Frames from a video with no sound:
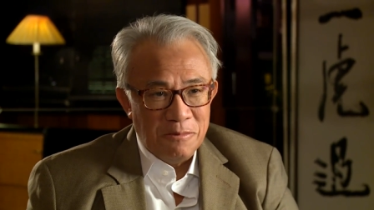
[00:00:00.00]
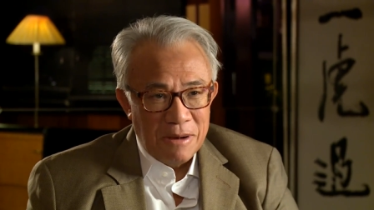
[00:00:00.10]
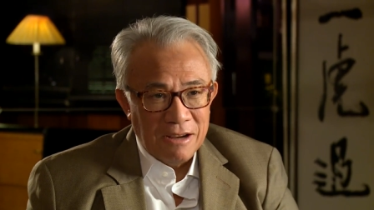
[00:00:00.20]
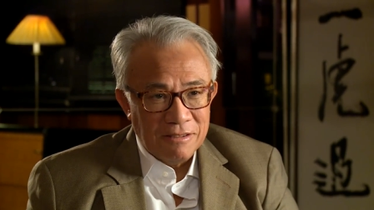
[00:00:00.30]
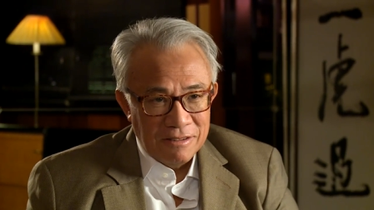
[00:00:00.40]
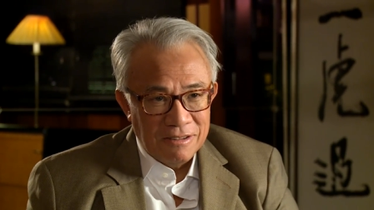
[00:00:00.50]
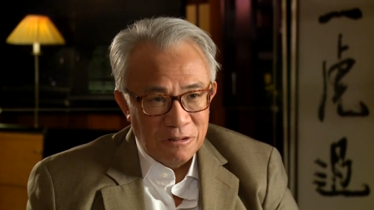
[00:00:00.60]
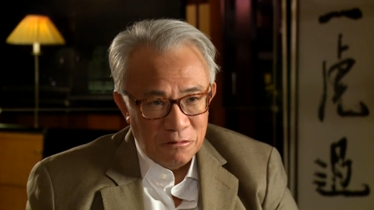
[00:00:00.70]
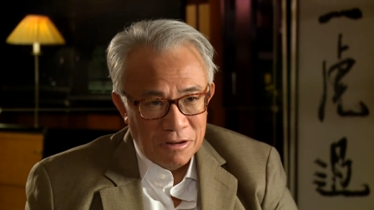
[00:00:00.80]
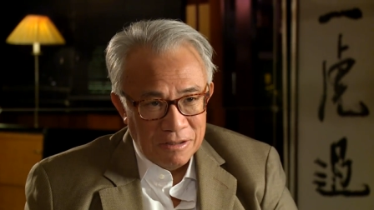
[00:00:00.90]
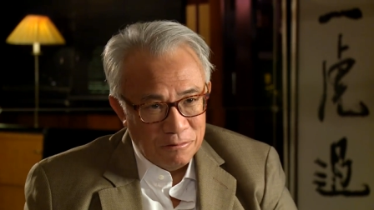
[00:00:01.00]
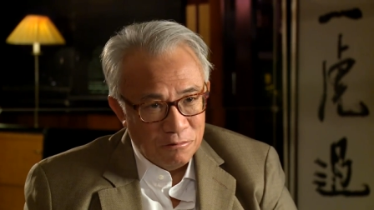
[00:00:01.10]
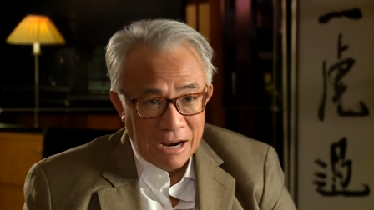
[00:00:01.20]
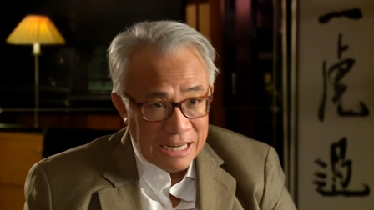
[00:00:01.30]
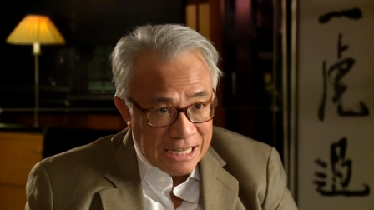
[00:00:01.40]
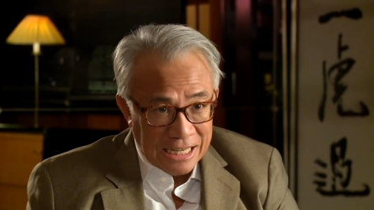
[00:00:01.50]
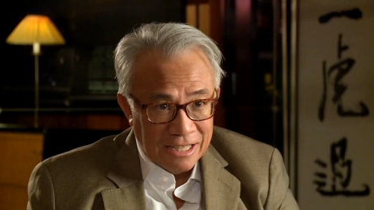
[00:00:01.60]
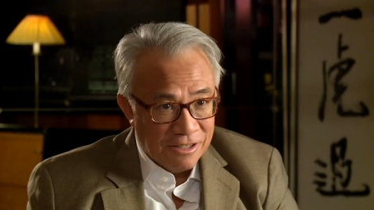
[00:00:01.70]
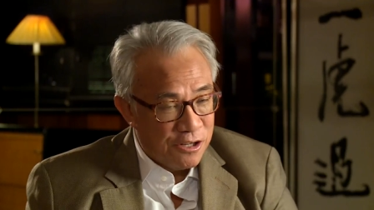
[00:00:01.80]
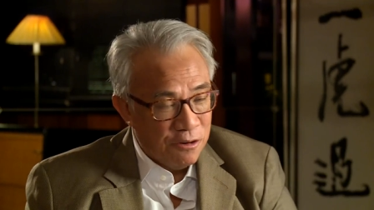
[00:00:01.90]
about writing
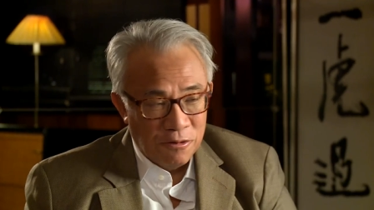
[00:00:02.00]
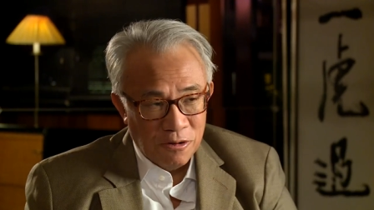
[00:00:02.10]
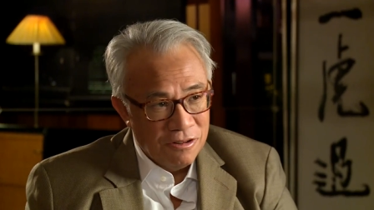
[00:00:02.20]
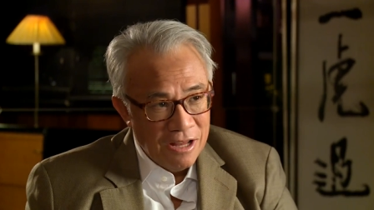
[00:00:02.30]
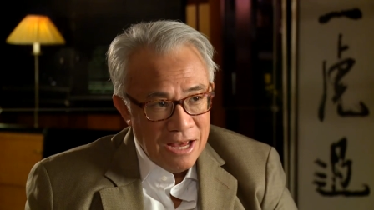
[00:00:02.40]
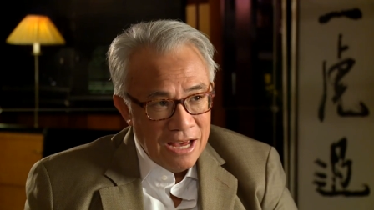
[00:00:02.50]
and so forth.